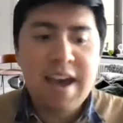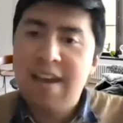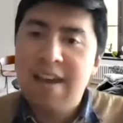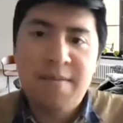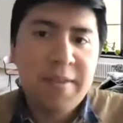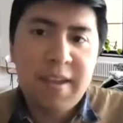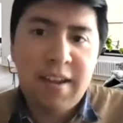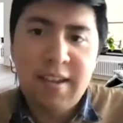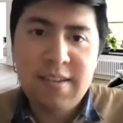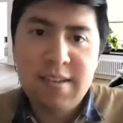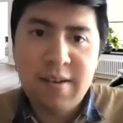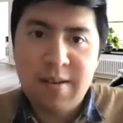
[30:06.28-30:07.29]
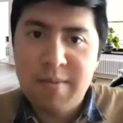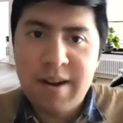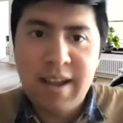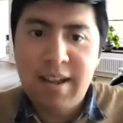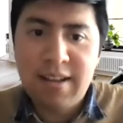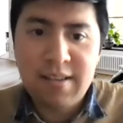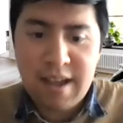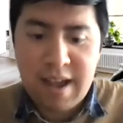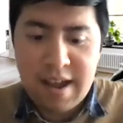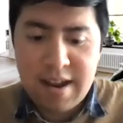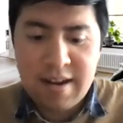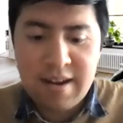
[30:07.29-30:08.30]
everything is automatic,
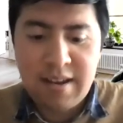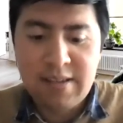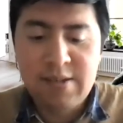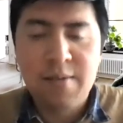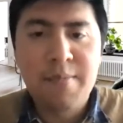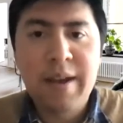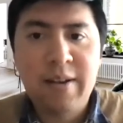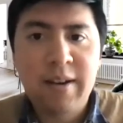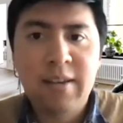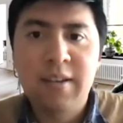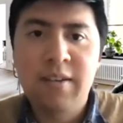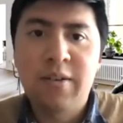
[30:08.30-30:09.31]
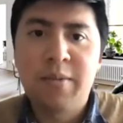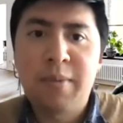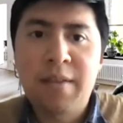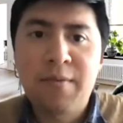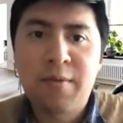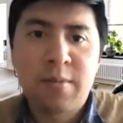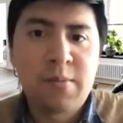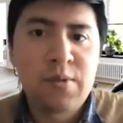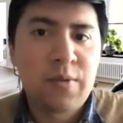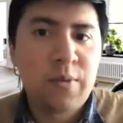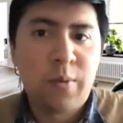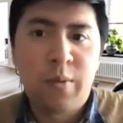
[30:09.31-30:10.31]
and it's done by connecting your platforms
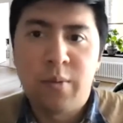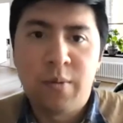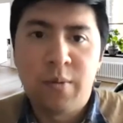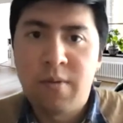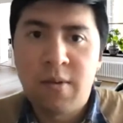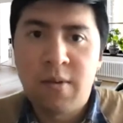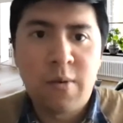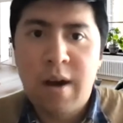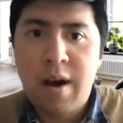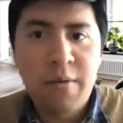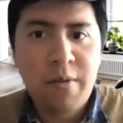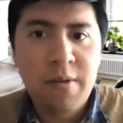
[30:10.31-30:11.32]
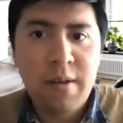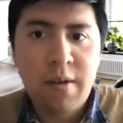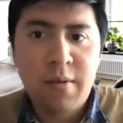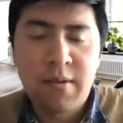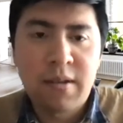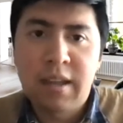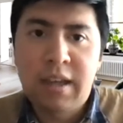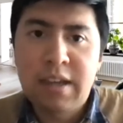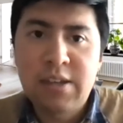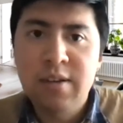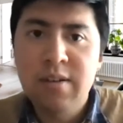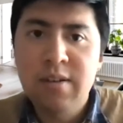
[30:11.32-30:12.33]
through OAuth
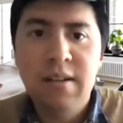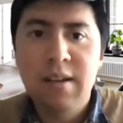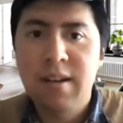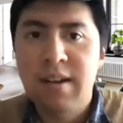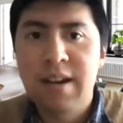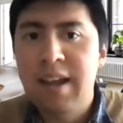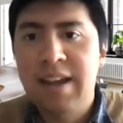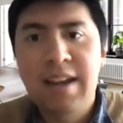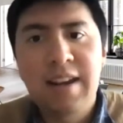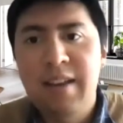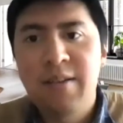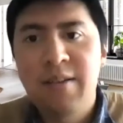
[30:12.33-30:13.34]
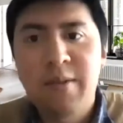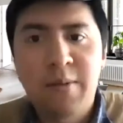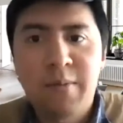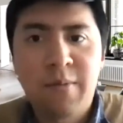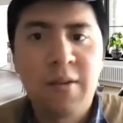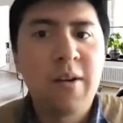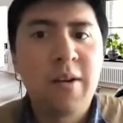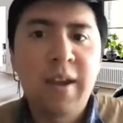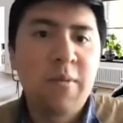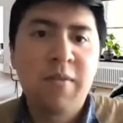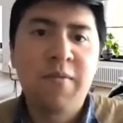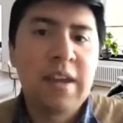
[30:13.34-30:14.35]
authentication, like any other
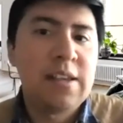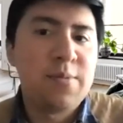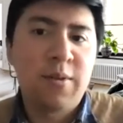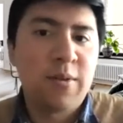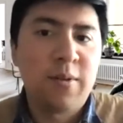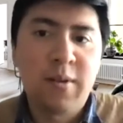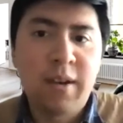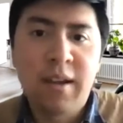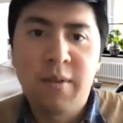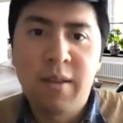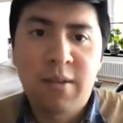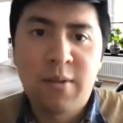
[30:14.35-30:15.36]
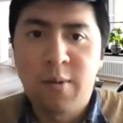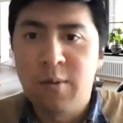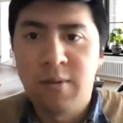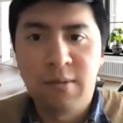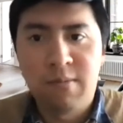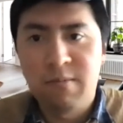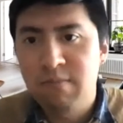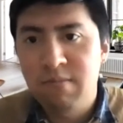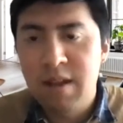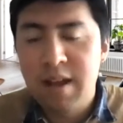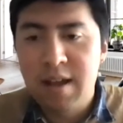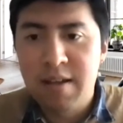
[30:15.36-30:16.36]
login with Facebook or login with Google
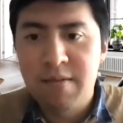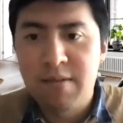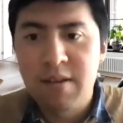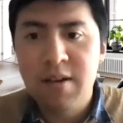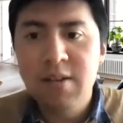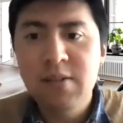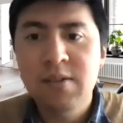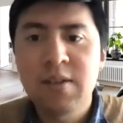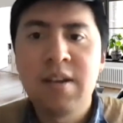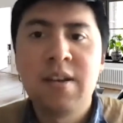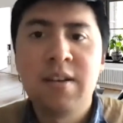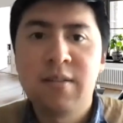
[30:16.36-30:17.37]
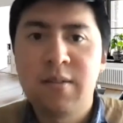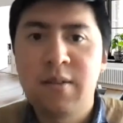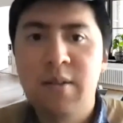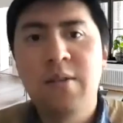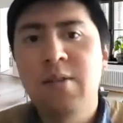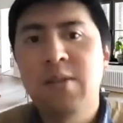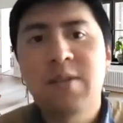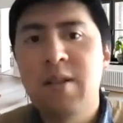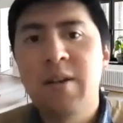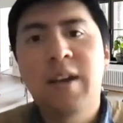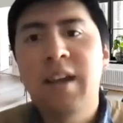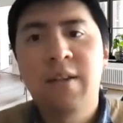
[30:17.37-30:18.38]
does. So you just
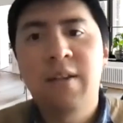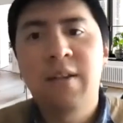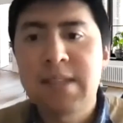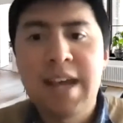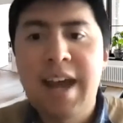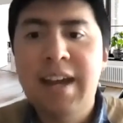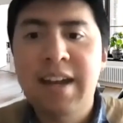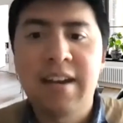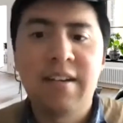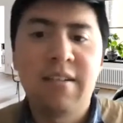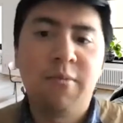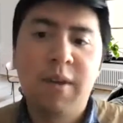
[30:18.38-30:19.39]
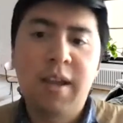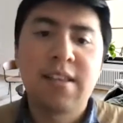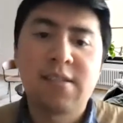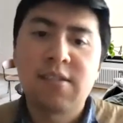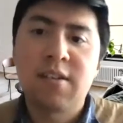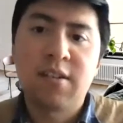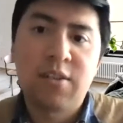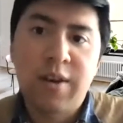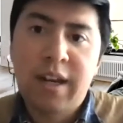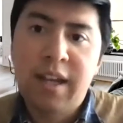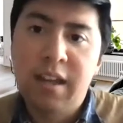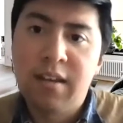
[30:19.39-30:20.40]
log in with Slack, and we can start
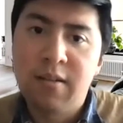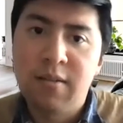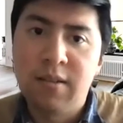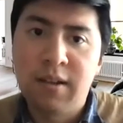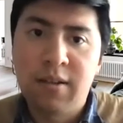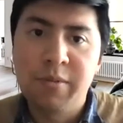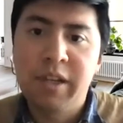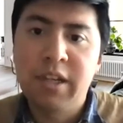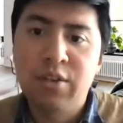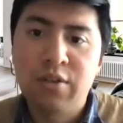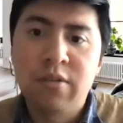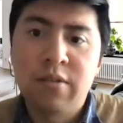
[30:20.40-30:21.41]
tracking all the communication.